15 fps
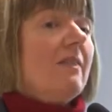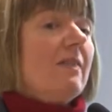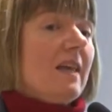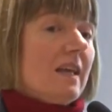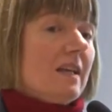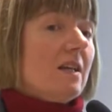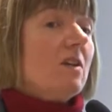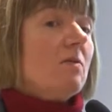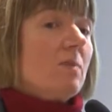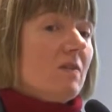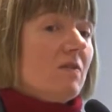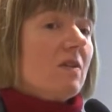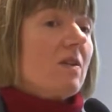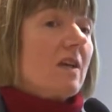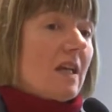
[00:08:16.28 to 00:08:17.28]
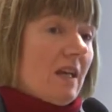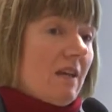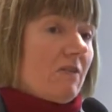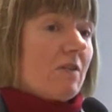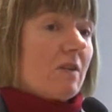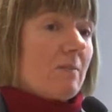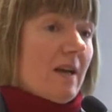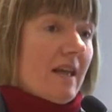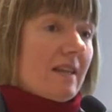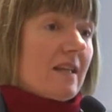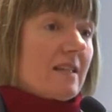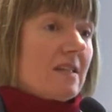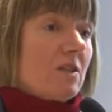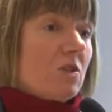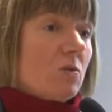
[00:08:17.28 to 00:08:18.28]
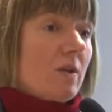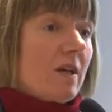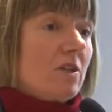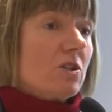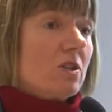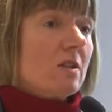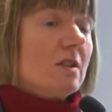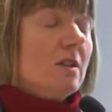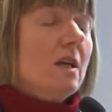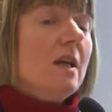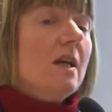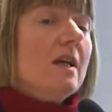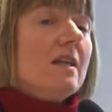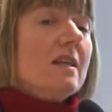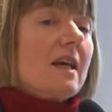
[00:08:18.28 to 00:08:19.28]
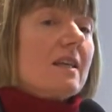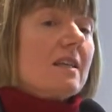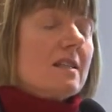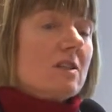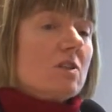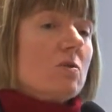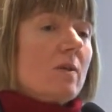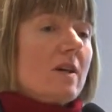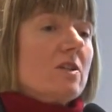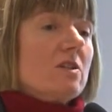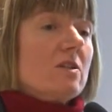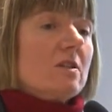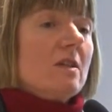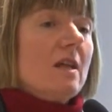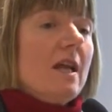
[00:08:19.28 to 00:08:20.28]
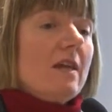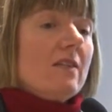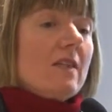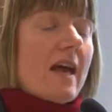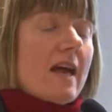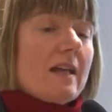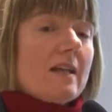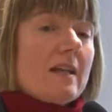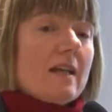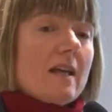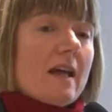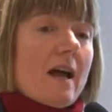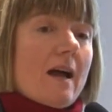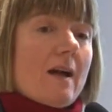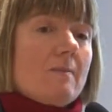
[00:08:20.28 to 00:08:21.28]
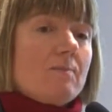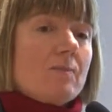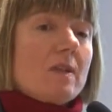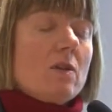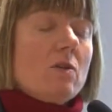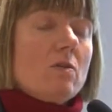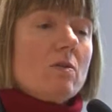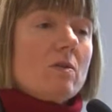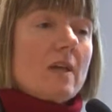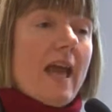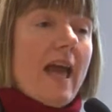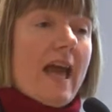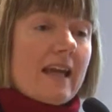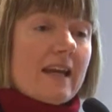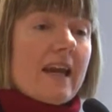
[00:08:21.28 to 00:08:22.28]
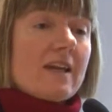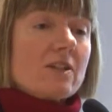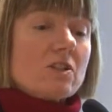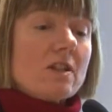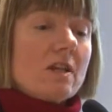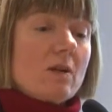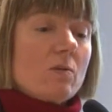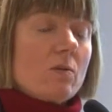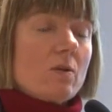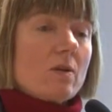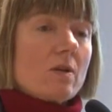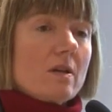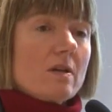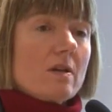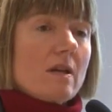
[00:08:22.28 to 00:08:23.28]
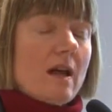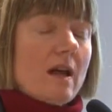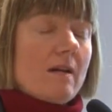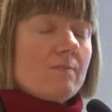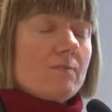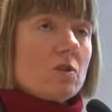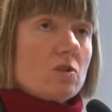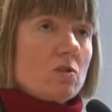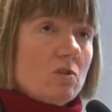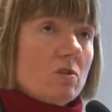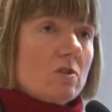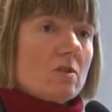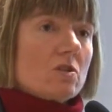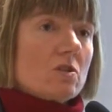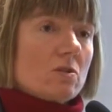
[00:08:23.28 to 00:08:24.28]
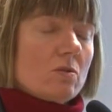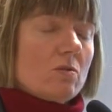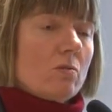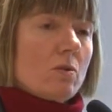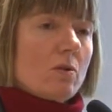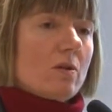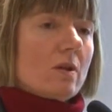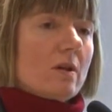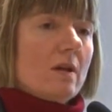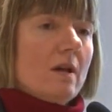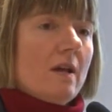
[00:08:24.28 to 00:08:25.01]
then be very careful about that situation. The other situation that you can actually get students to